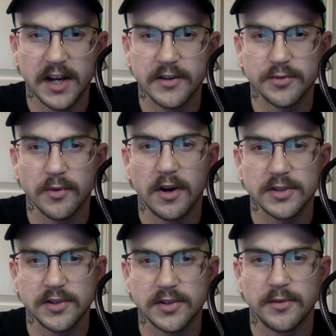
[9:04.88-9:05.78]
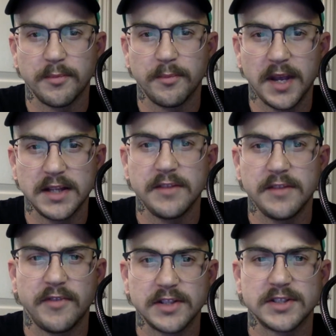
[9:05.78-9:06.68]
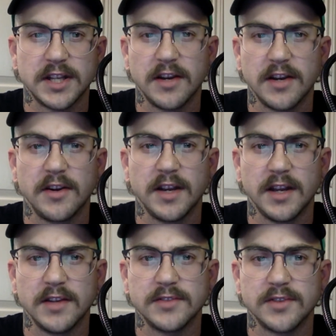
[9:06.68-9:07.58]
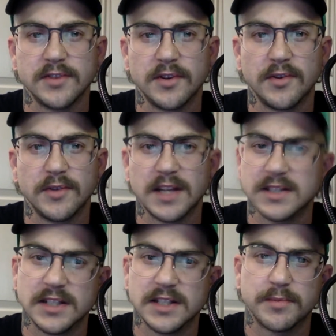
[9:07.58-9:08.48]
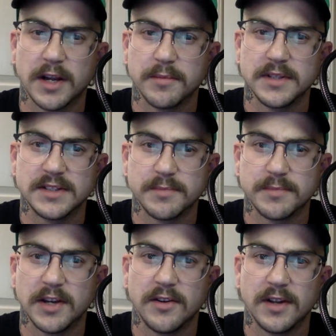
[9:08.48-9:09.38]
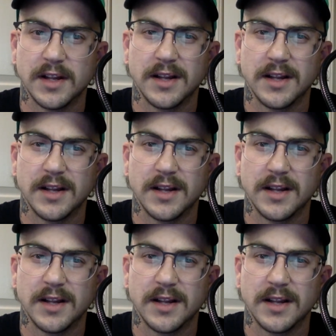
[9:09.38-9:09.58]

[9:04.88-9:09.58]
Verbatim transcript: were also mainly vegetarian, so that shit probably smelled